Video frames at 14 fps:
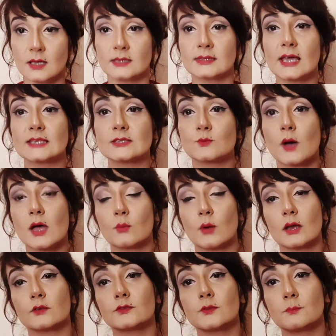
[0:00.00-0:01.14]
That's why one
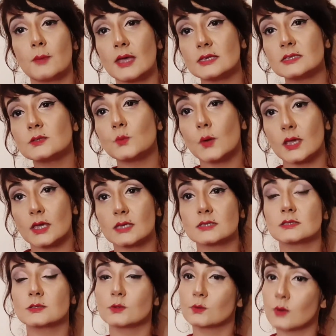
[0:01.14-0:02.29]
of the best ways
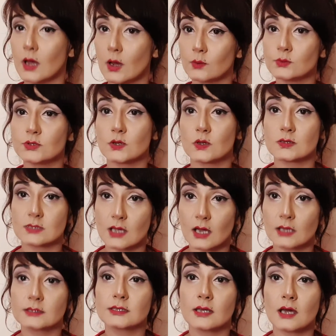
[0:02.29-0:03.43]
to ground your
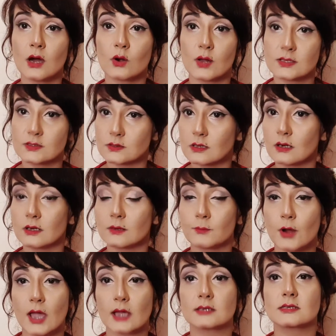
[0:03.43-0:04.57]
sadhana or esoteric
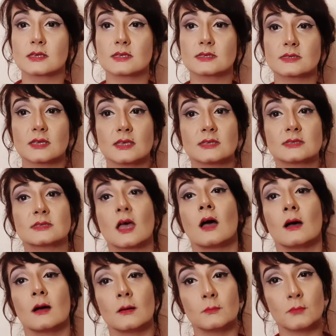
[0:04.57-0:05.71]
practice is
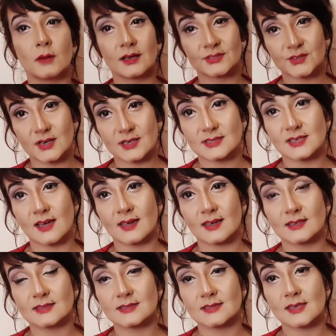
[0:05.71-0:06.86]
mantra
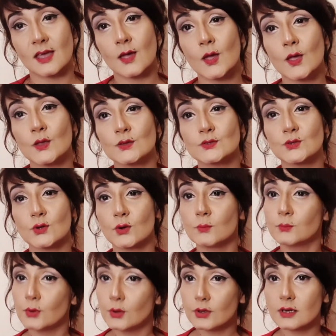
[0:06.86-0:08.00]
science. So
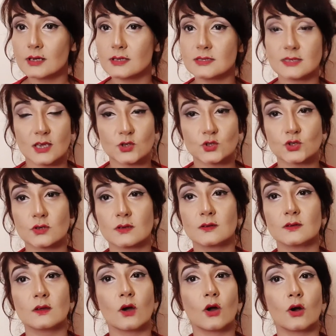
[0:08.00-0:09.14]
book a
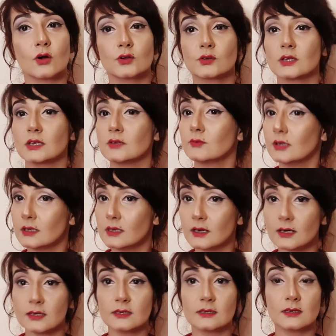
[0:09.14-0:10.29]
session, or you can even
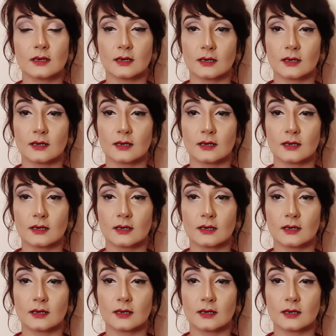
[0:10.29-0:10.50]
learn